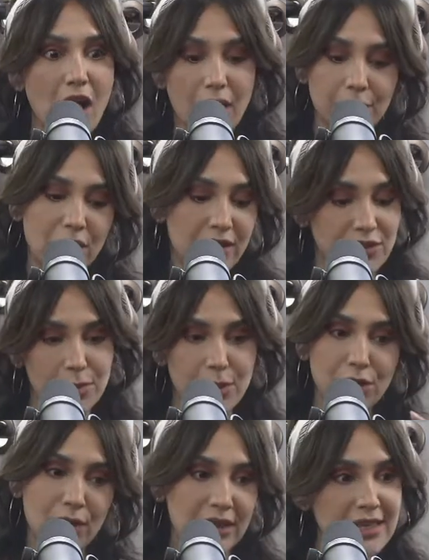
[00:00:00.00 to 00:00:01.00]
I'm going to have to
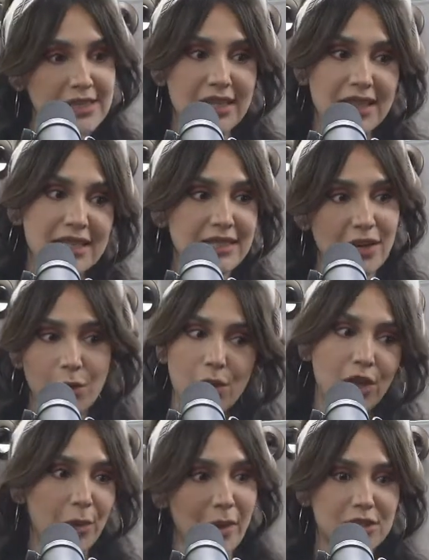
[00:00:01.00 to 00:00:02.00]
be doing this and this, and I
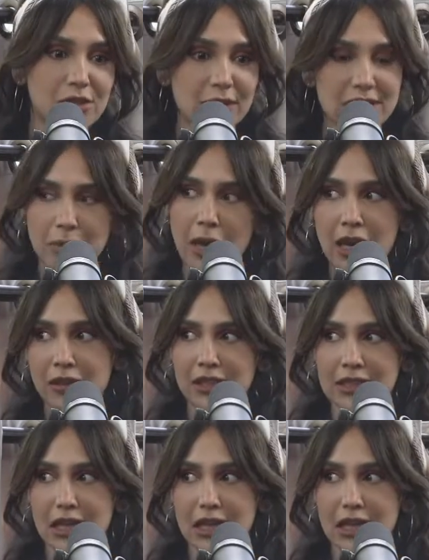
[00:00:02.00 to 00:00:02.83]
won't get back to my supplier in